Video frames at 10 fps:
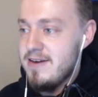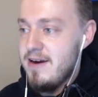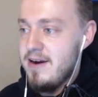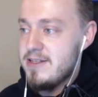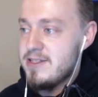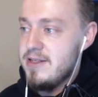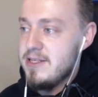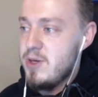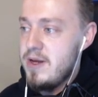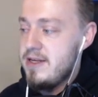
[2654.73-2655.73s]
All right, so
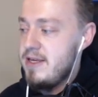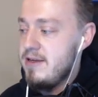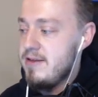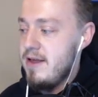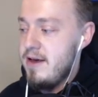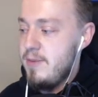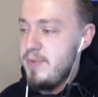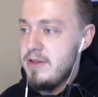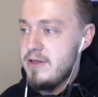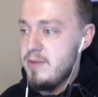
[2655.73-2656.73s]
let's go ahead and heal up
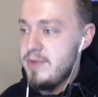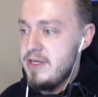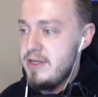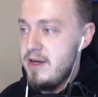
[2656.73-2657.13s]
a little bit.